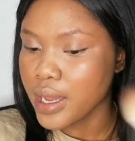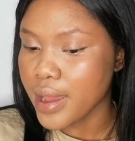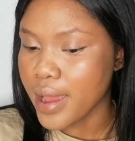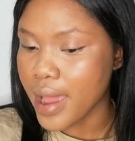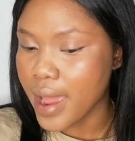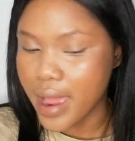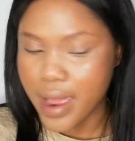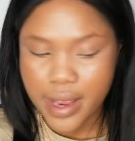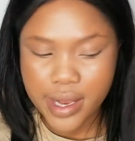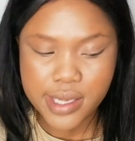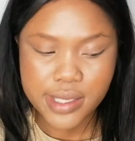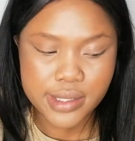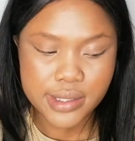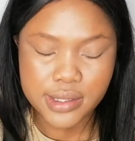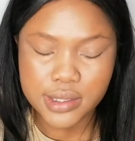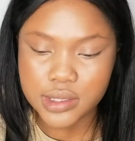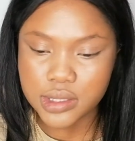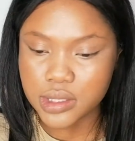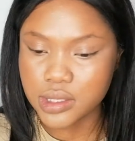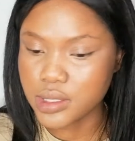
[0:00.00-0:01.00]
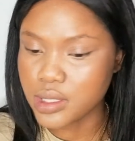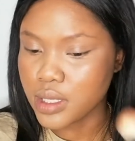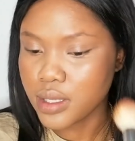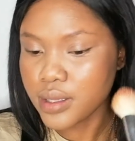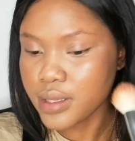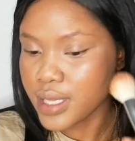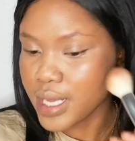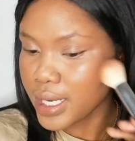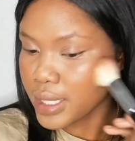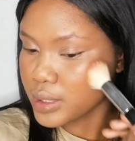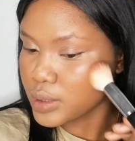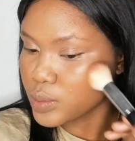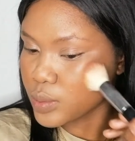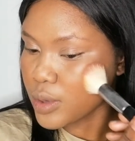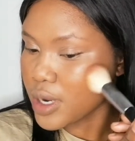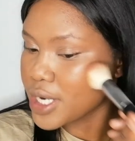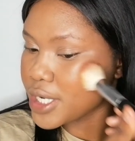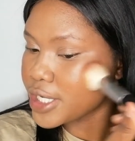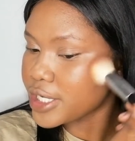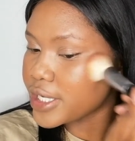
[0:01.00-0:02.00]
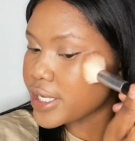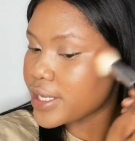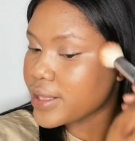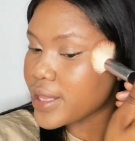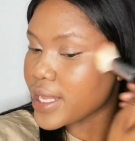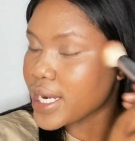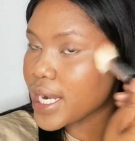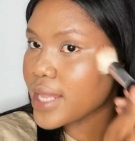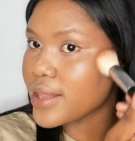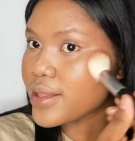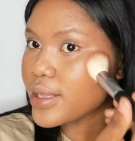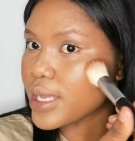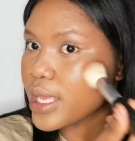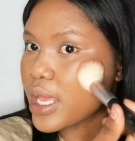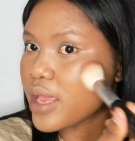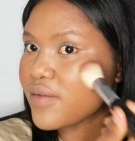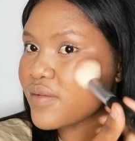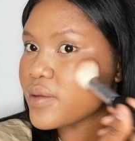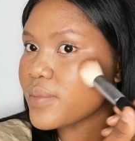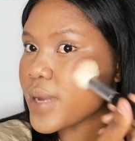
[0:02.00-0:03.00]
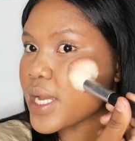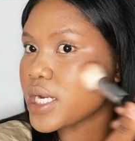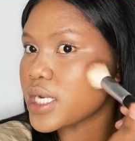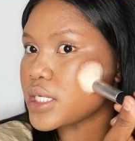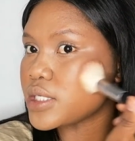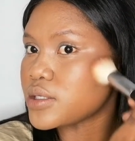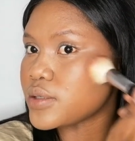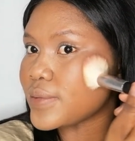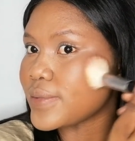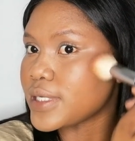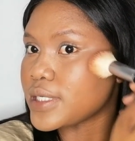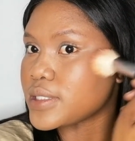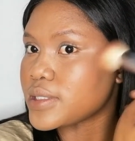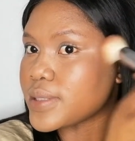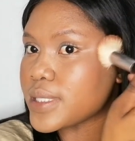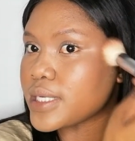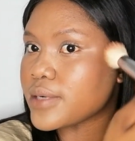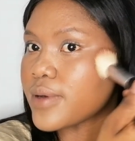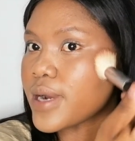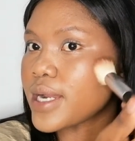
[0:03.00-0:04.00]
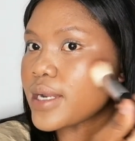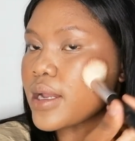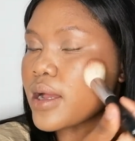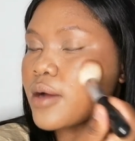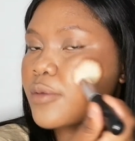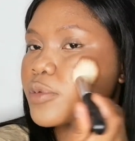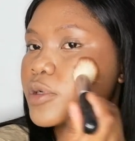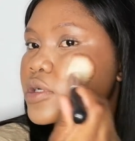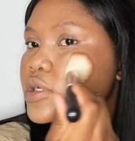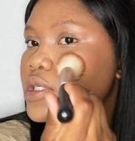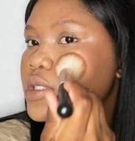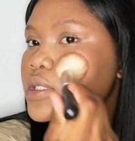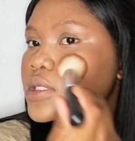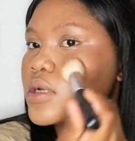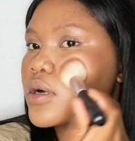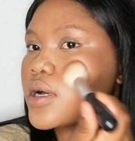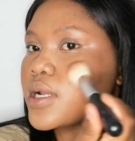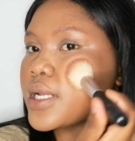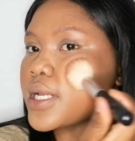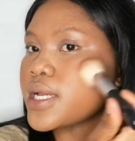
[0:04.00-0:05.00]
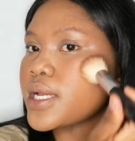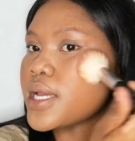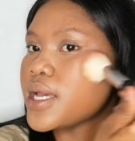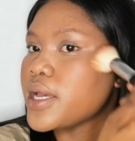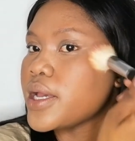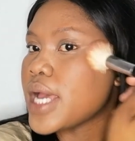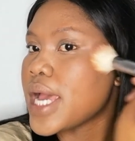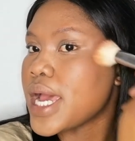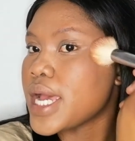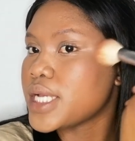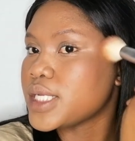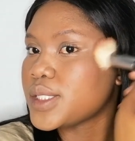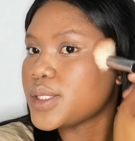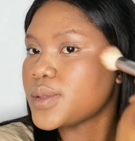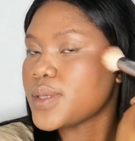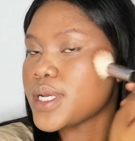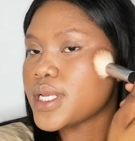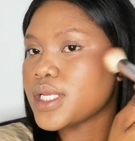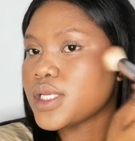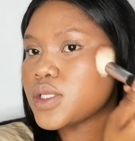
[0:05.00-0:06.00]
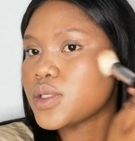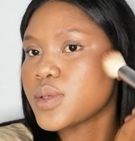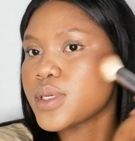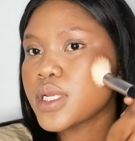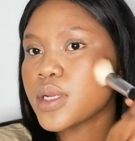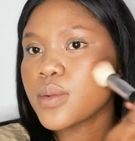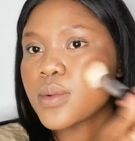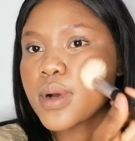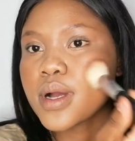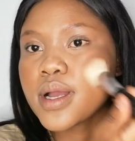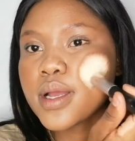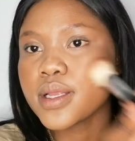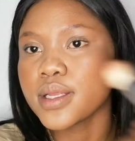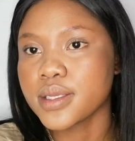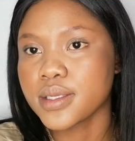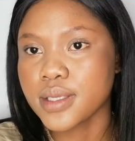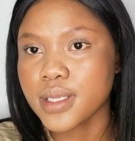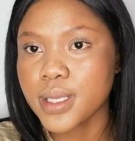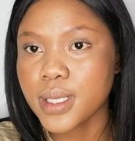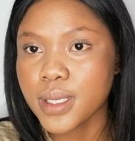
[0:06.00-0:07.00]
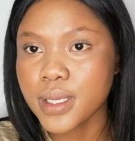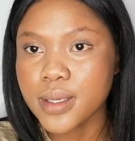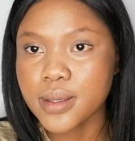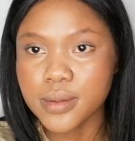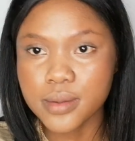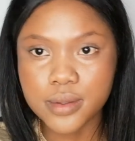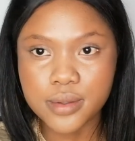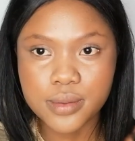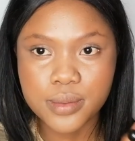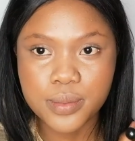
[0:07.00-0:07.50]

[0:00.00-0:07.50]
and that is one look that I think everybody should be doing right now, because darling, it's 2021. Hello.